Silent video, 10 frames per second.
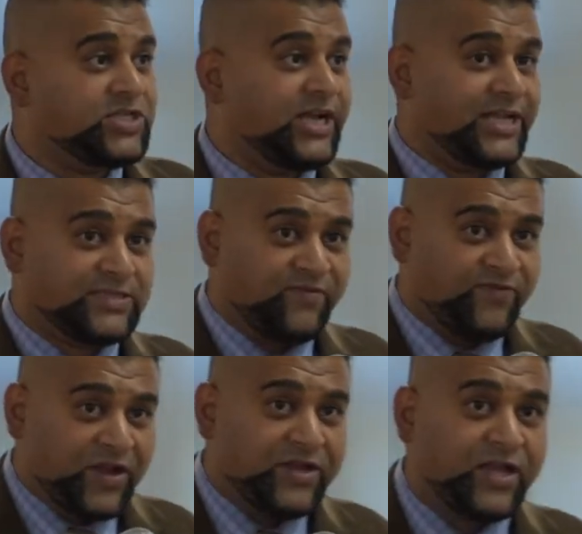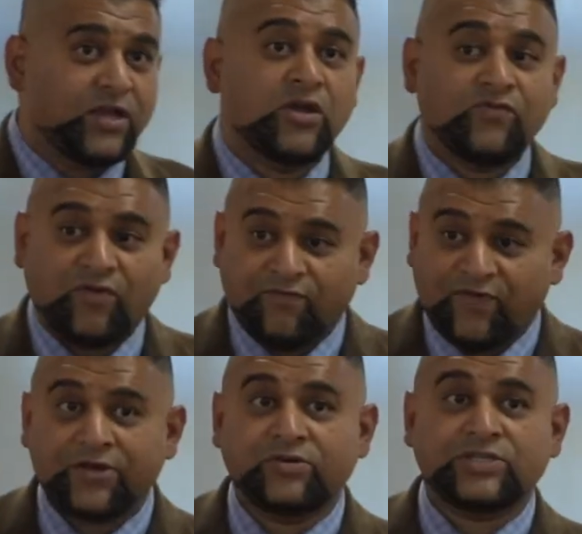They got some funding from
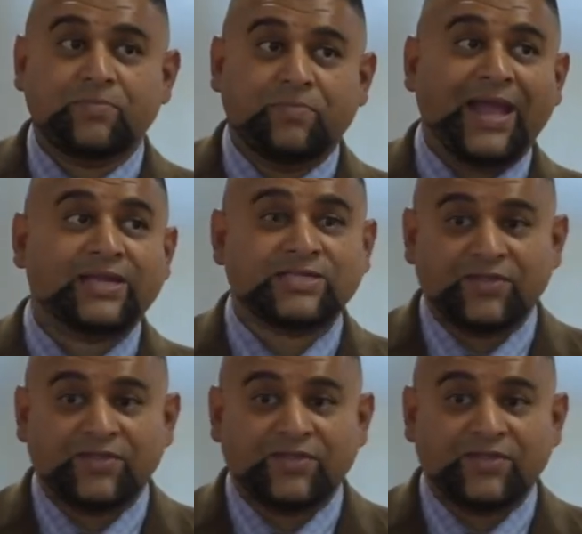funders and banks,